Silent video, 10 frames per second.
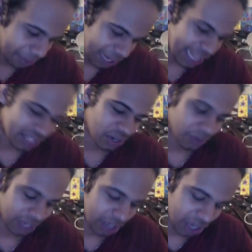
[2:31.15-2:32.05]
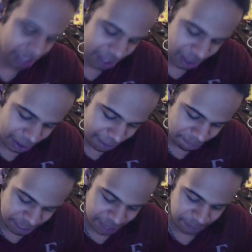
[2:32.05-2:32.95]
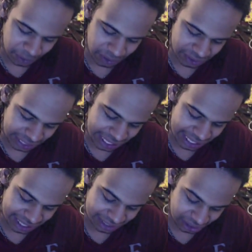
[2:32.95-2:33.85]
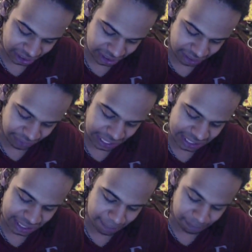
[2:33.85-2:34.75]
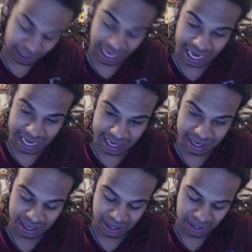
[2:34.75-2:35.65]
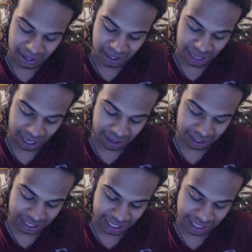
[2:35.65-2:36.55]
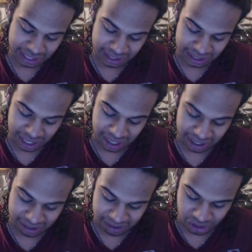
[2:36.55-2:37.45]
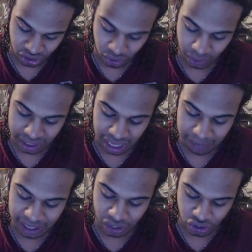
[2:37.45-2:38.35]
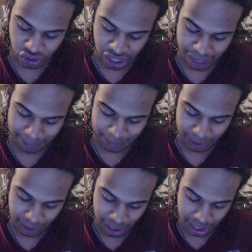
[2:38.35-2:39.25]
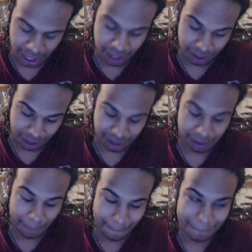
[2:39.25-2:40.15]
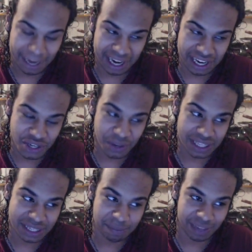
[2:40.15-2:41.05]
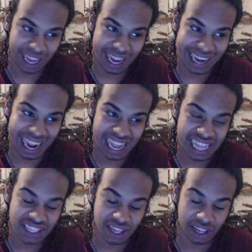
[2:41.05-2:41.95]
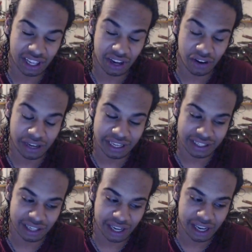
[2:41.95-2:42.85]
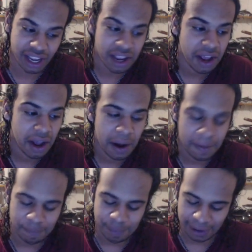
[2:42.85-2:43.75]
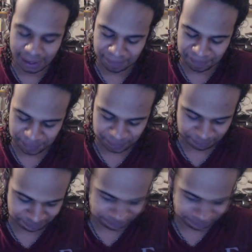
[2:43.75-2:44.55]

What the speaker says: And while that's going on, Peepers is devising a plan how to destroy Dominator's ship. Mind you, this plan ends hilariously, but